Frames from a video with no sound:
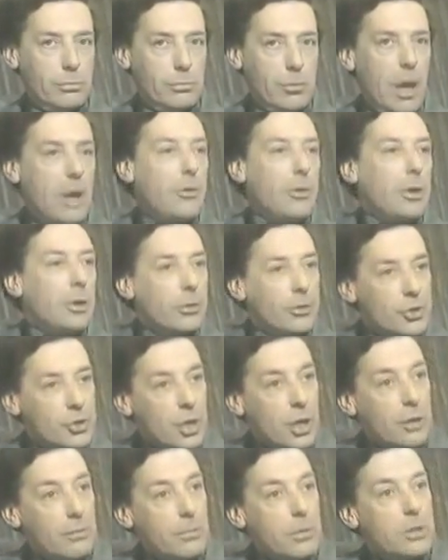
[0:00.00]
ethical
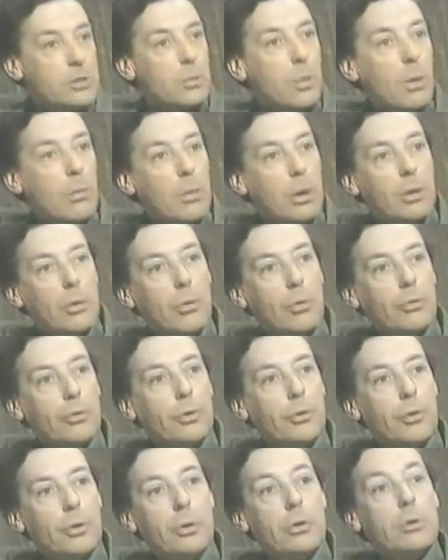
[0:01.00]
statements, what one ought to
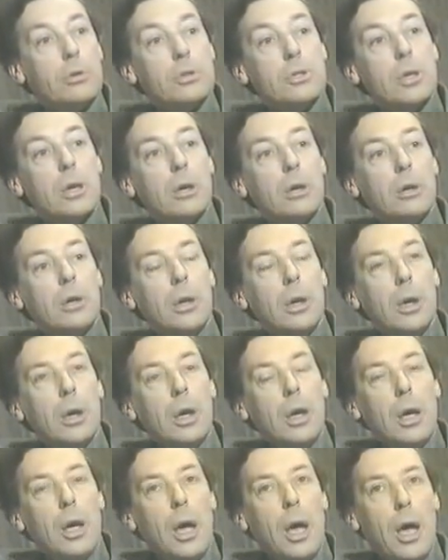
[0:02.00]
do, and so on,
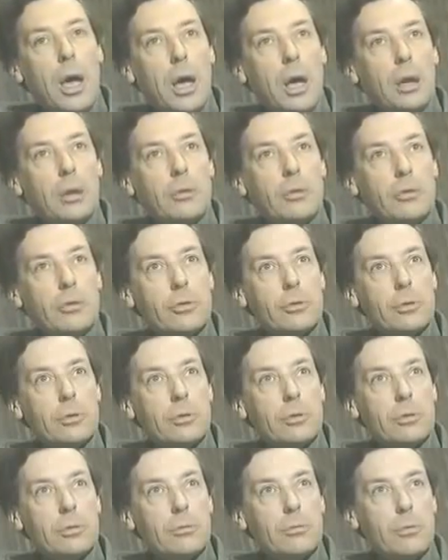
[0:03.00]
and
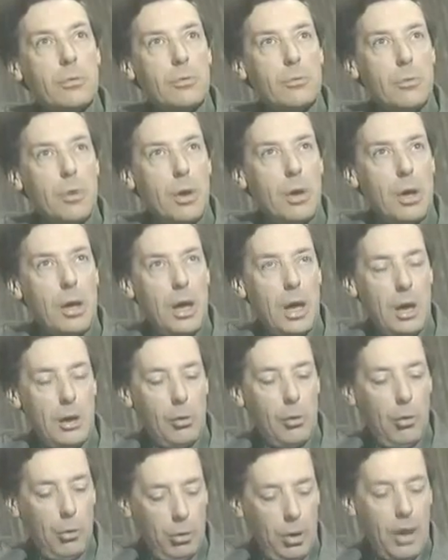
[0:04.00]

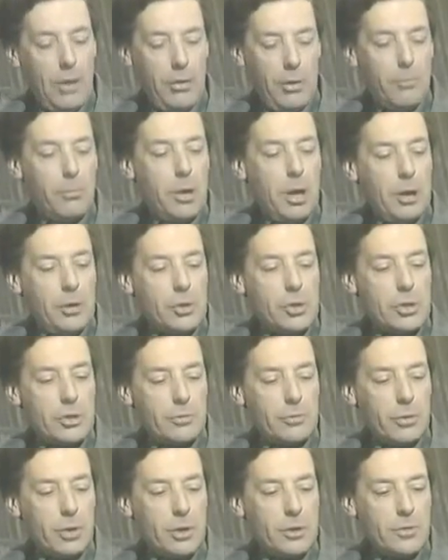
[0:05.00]
all other branches of
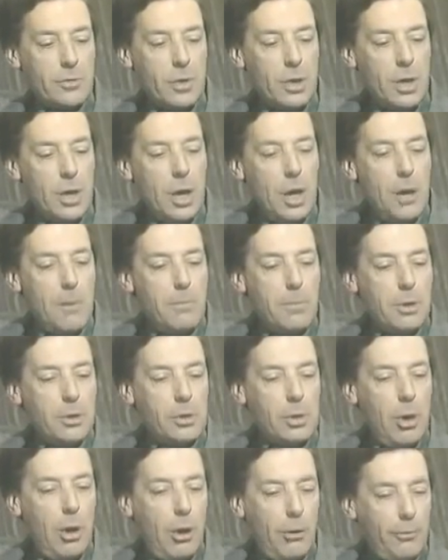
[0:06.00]
philosophy, but
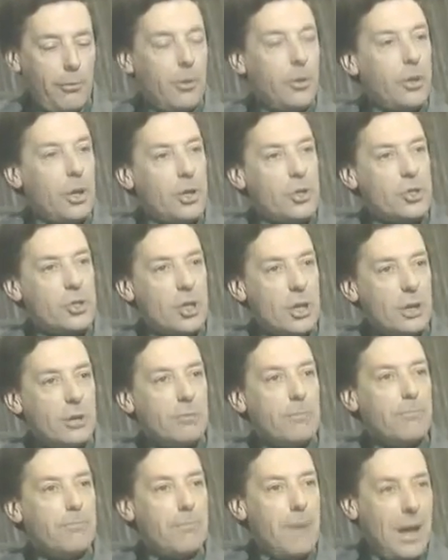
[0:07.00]
offered a
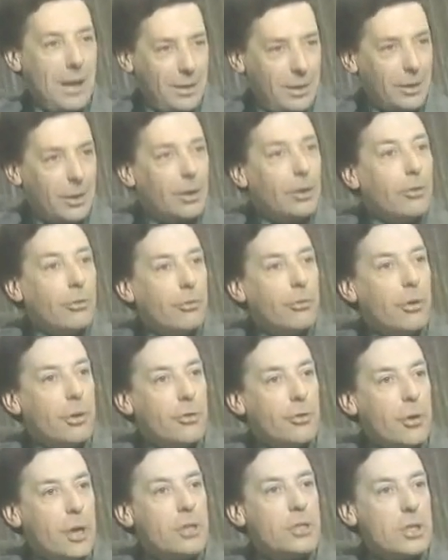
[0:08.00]
certain method for
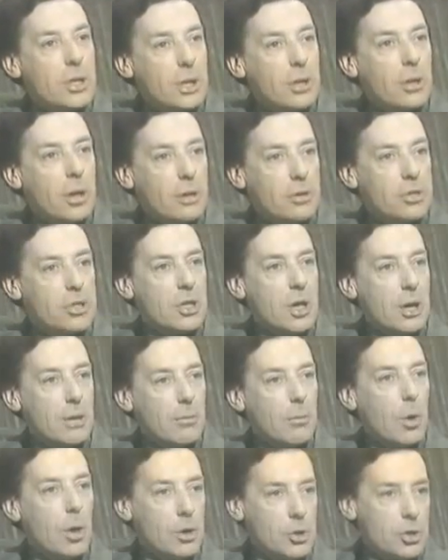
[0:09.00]
addressing those same
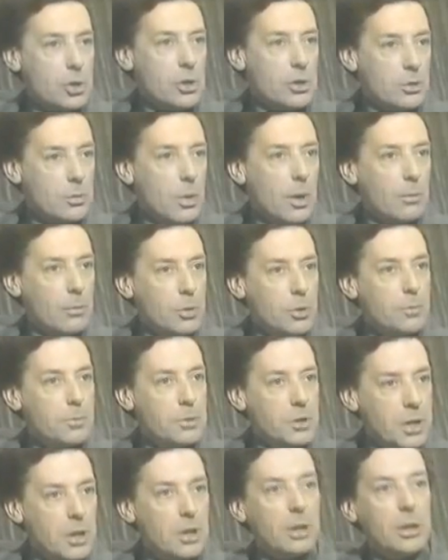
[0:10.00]
questions, one which
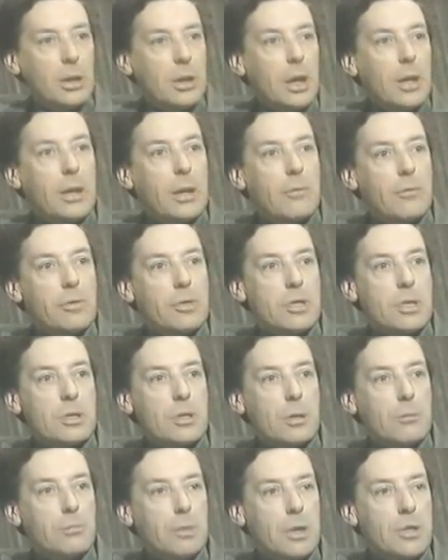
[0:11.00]
particularly laid emphasis
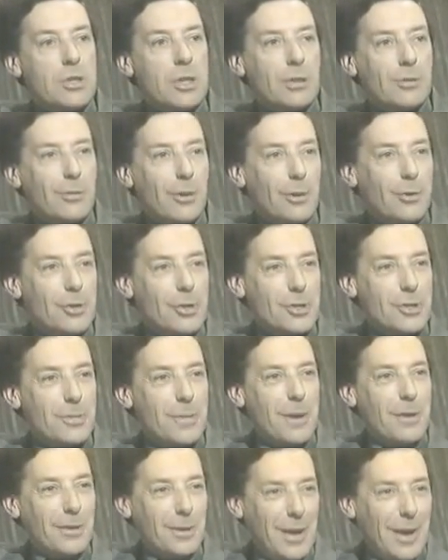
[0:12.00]
on being self-conscious
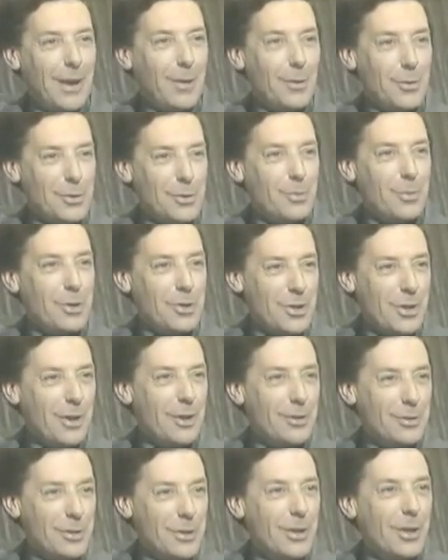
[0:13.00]
about the language in which
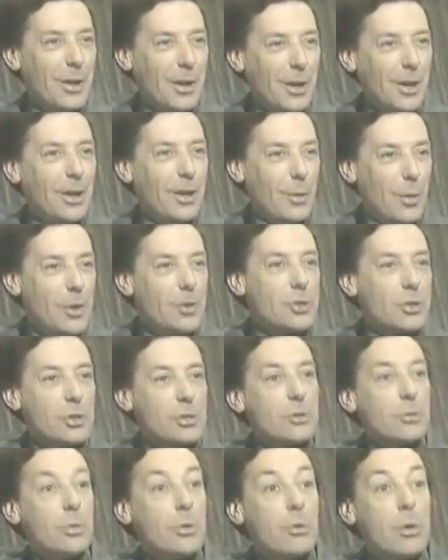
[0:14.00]
those
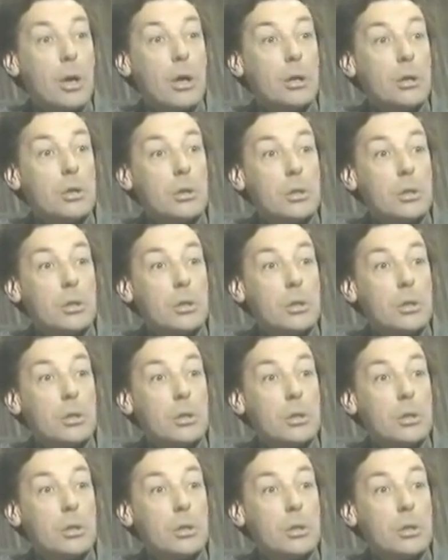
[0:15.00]
questions were raised.